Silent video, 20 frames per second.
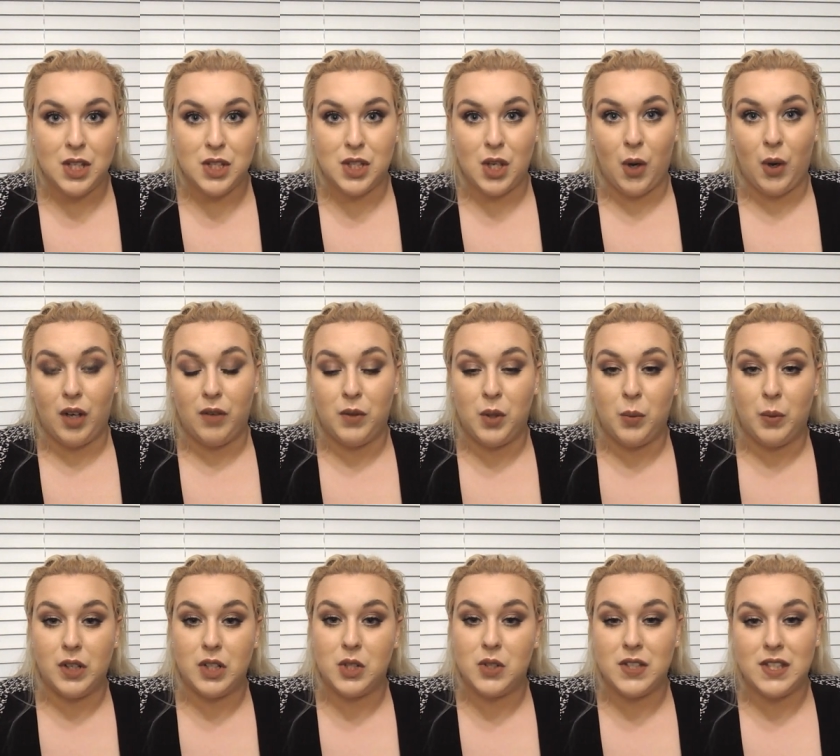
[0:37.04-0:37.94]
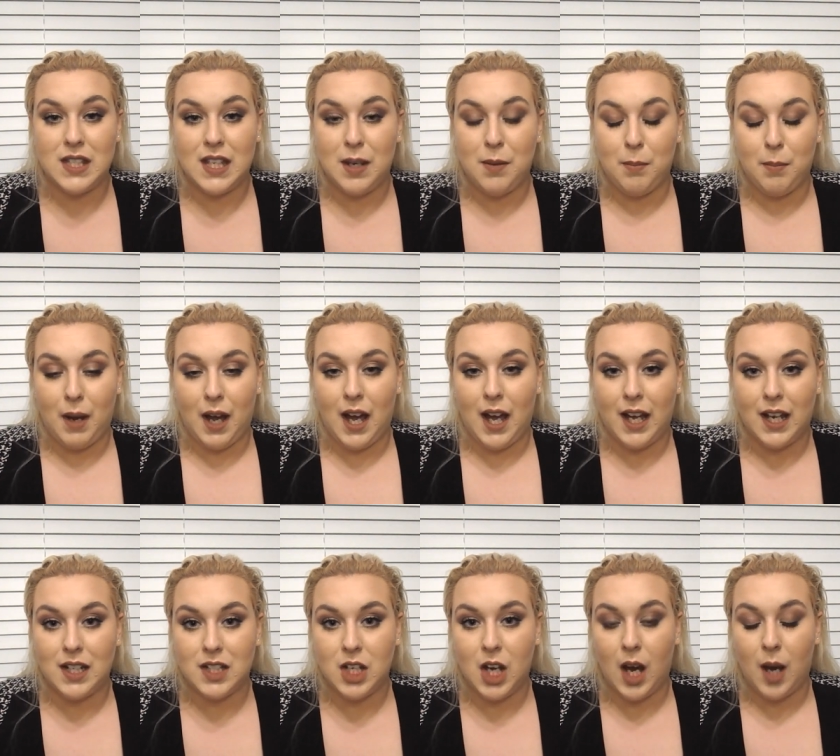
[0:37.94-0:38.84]
So if you want to see
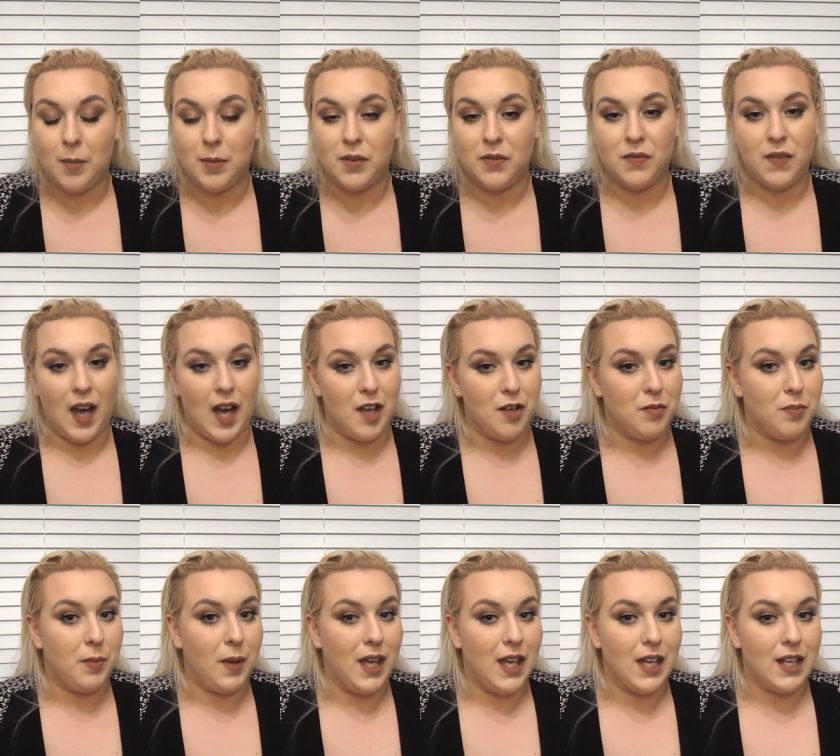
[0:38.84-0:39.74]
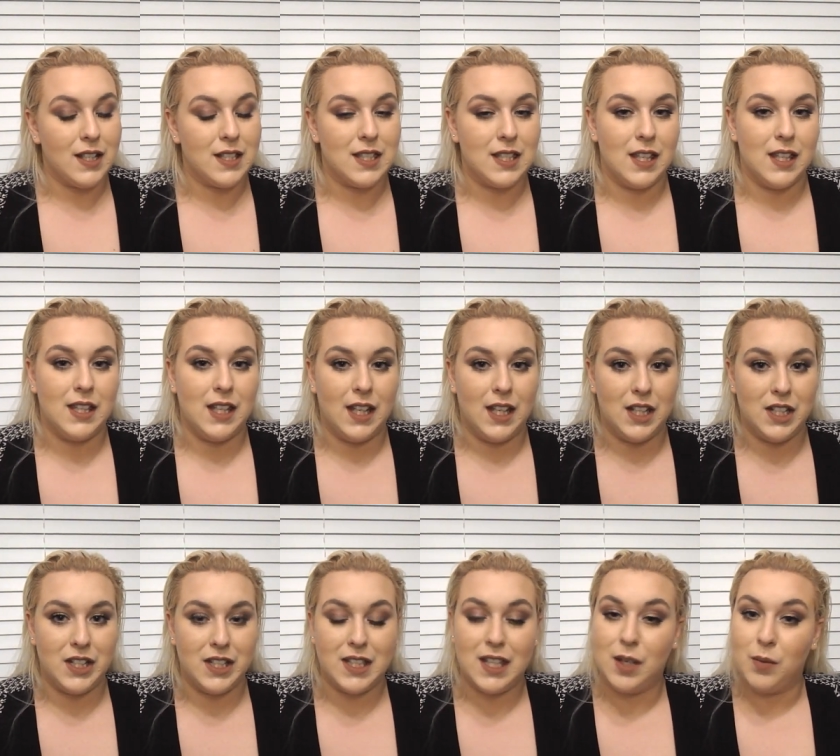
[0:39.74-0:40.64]
my top 5 picks, then
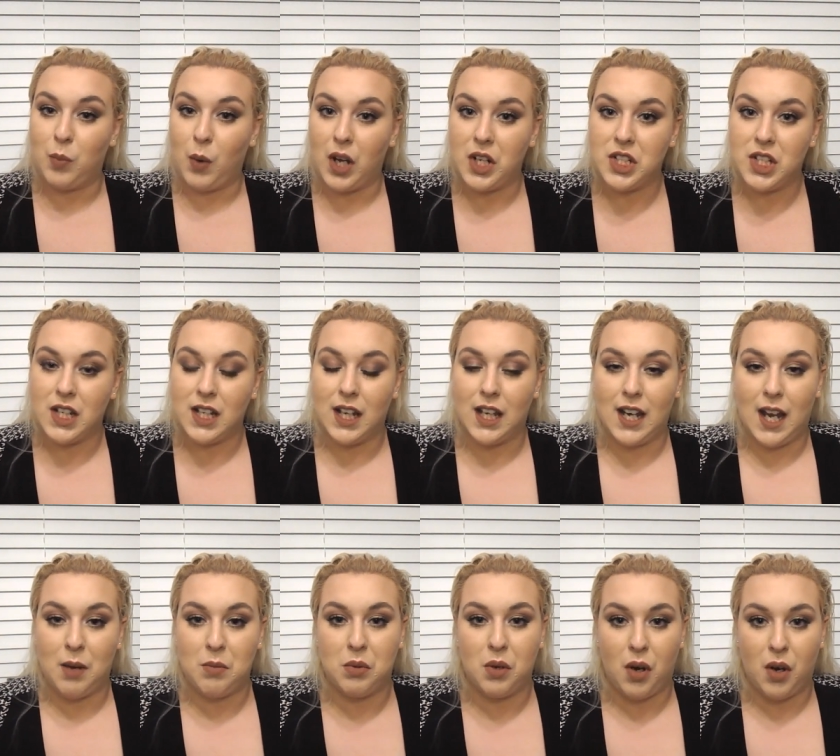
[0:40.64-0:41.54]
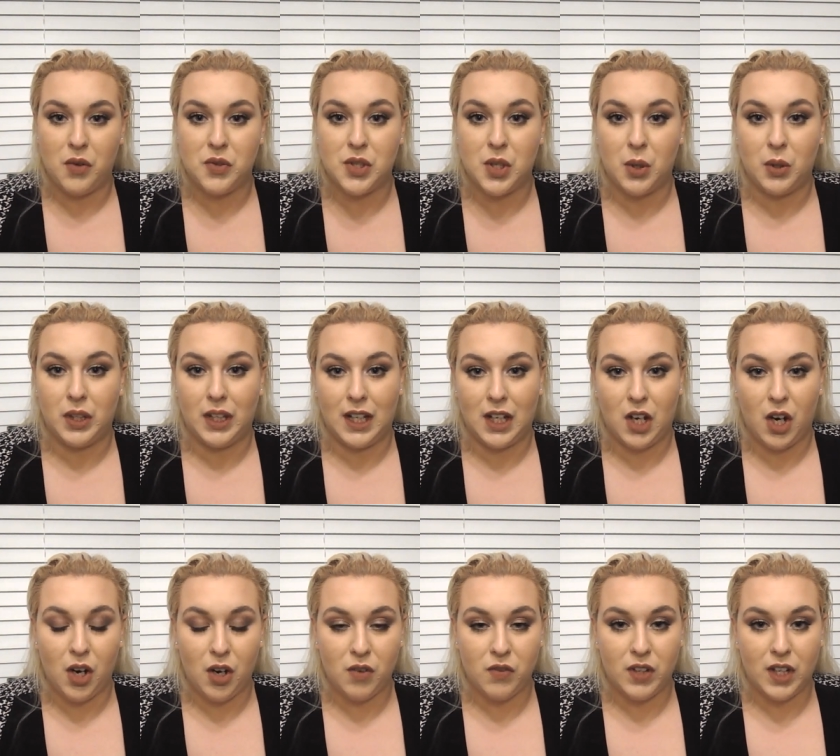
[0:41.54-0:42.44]
just keep watching, and I will also link
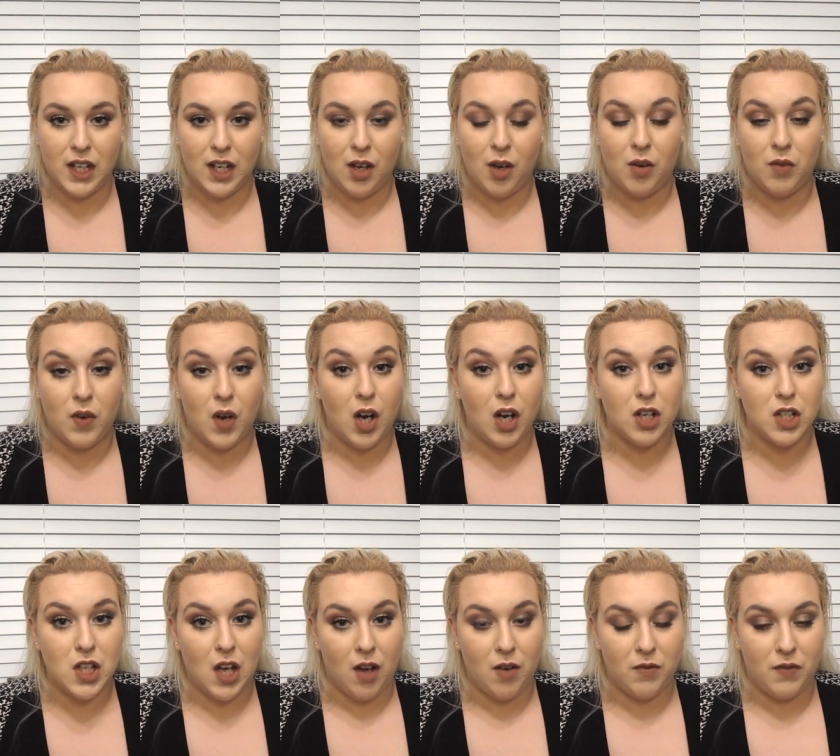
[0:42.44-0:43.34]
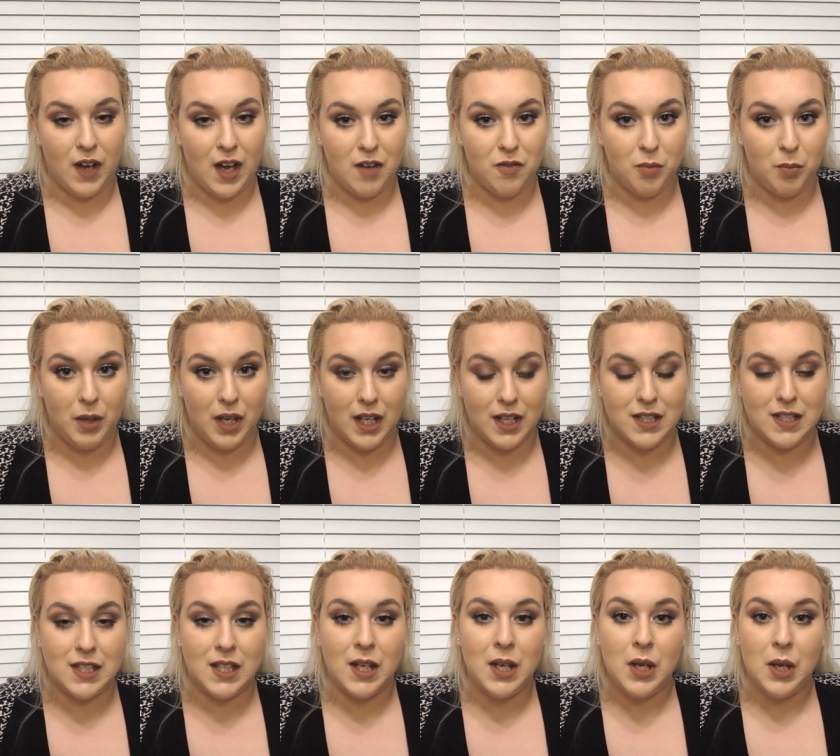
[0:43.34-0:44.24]
her video of her top 5
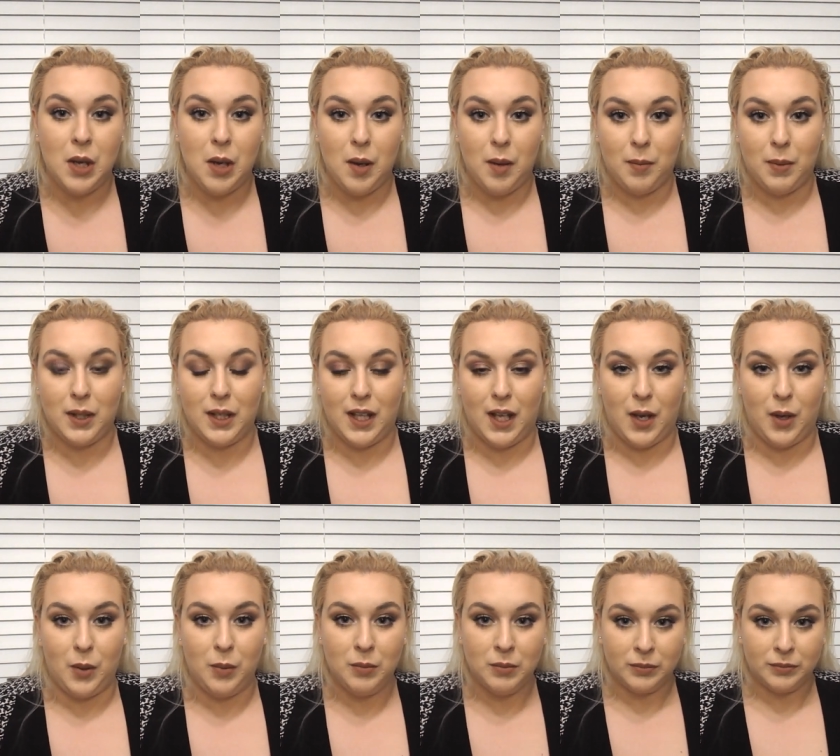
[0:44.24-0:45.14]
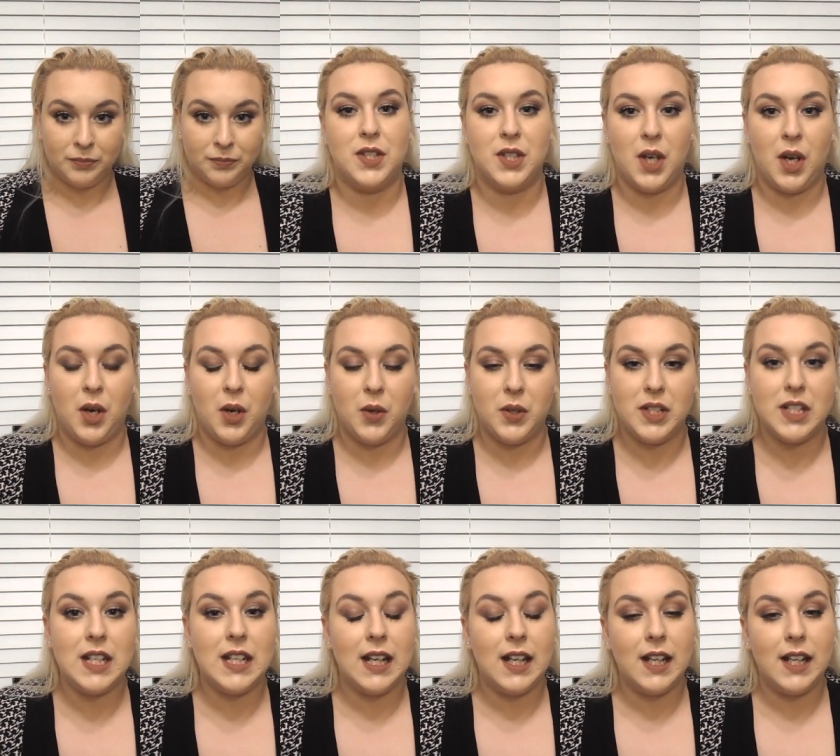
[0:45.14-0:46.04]
picks below. So
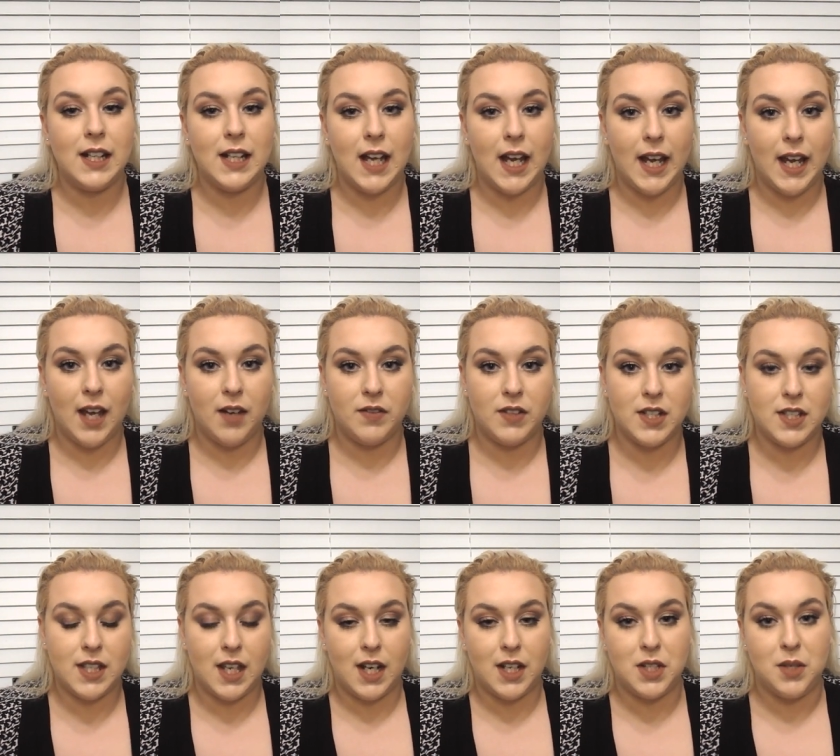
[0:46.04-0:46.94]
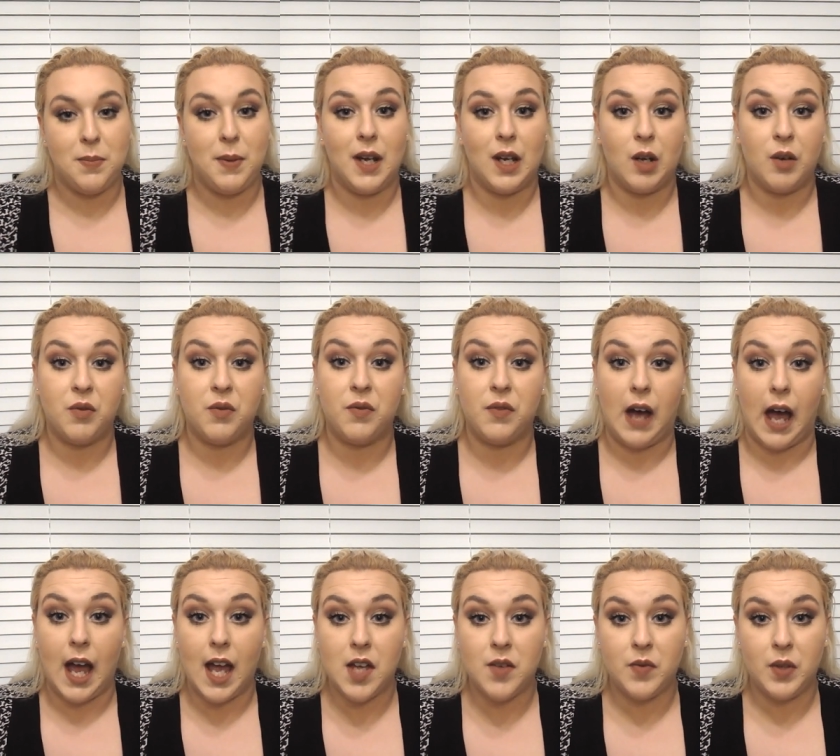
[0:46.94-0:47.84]
Tina and I have decided to pick
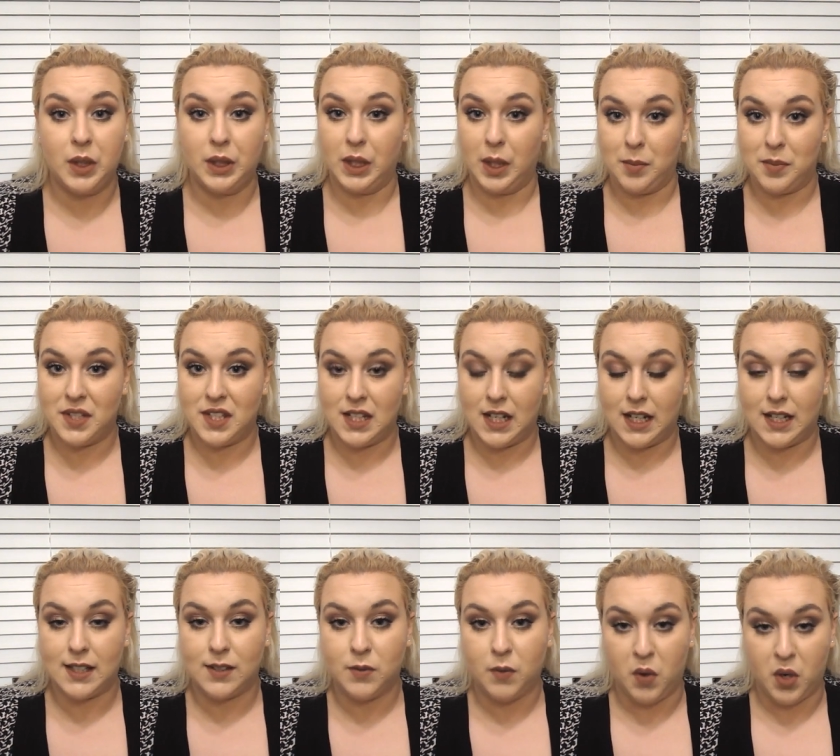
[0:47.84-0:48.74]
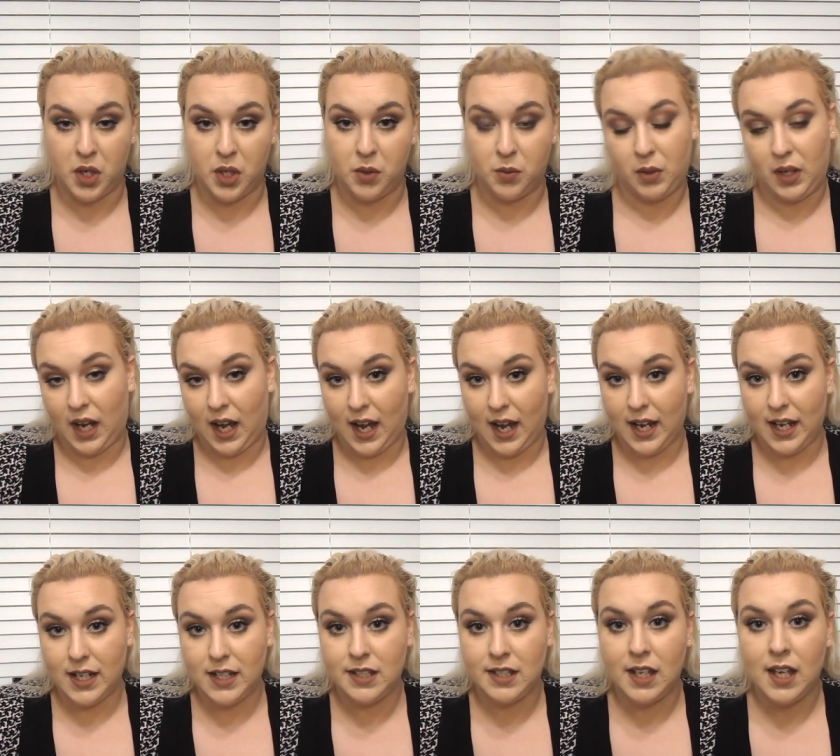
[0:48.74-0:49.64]
5 lipsticks for you
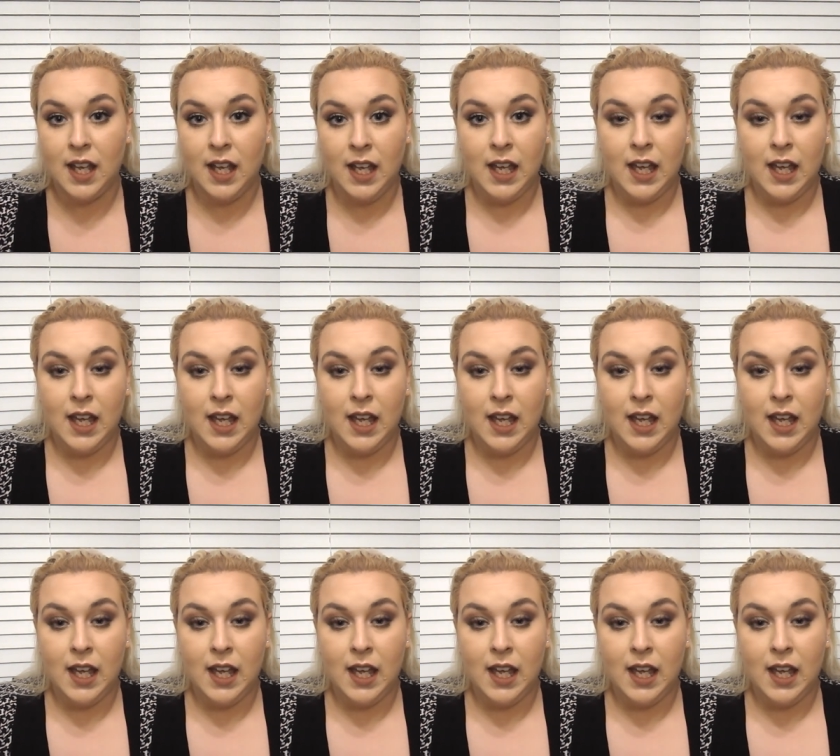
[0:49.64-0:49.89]
guys.